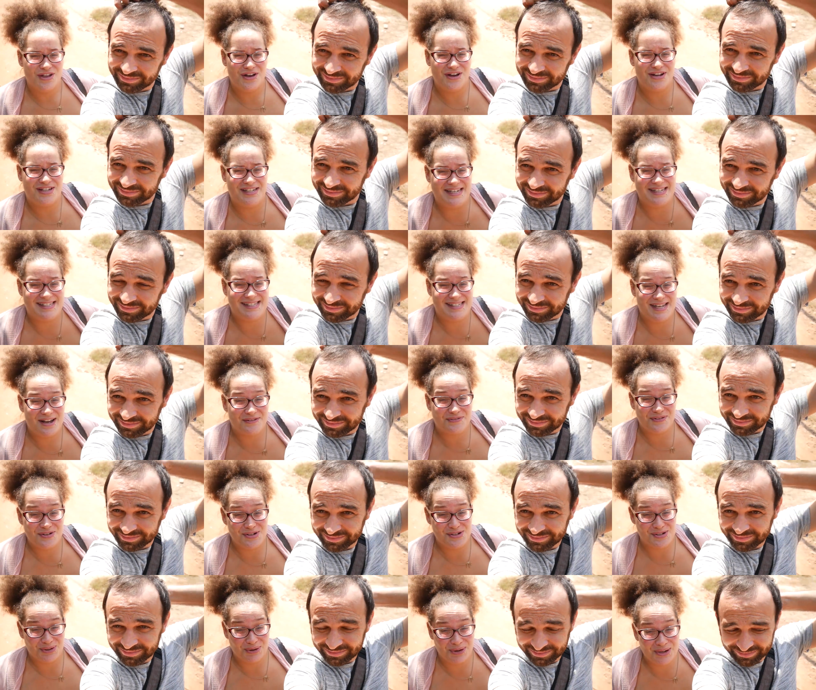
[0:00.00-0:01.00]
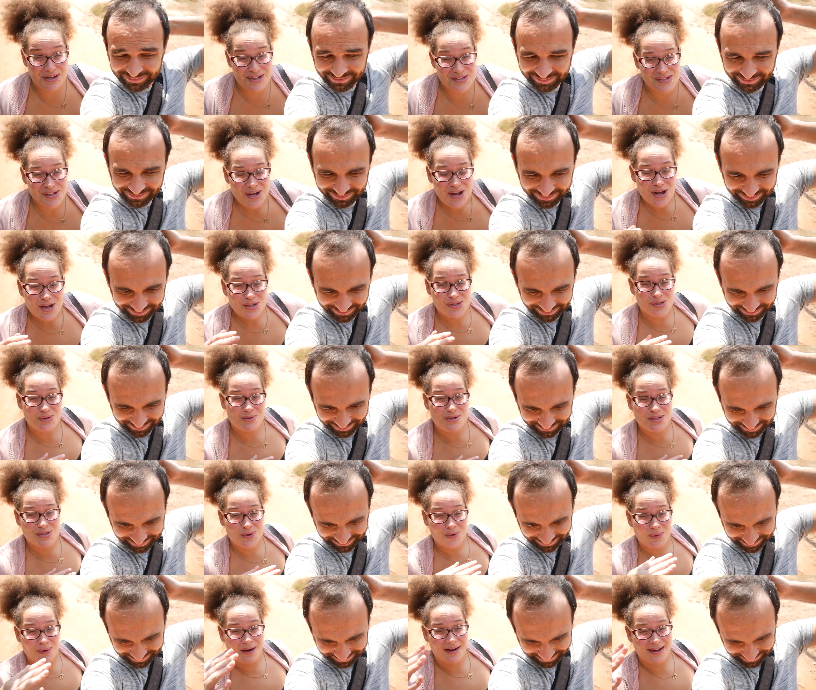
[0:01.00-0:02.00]
Speaker 1: $37 so it's
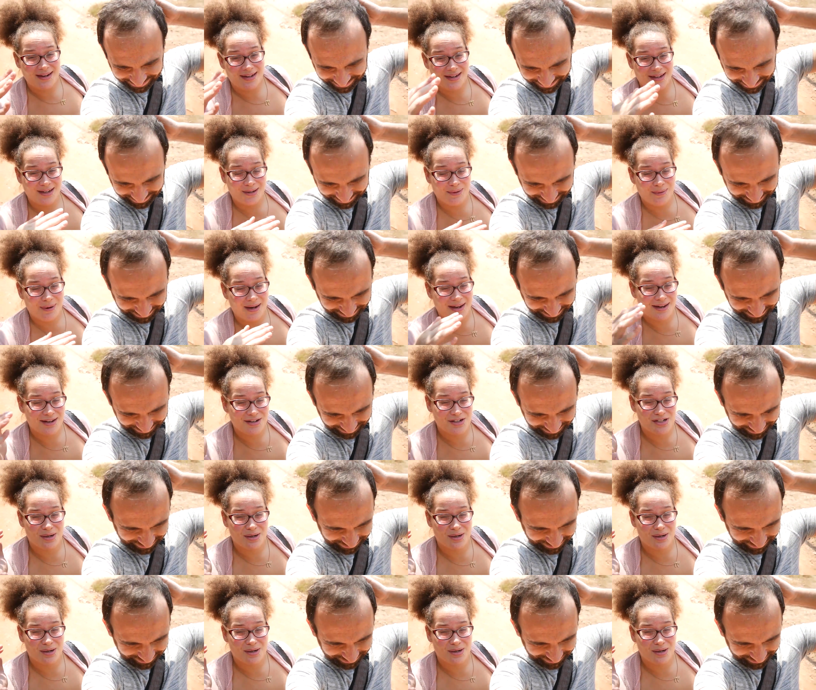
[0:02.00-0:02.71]
quite quite a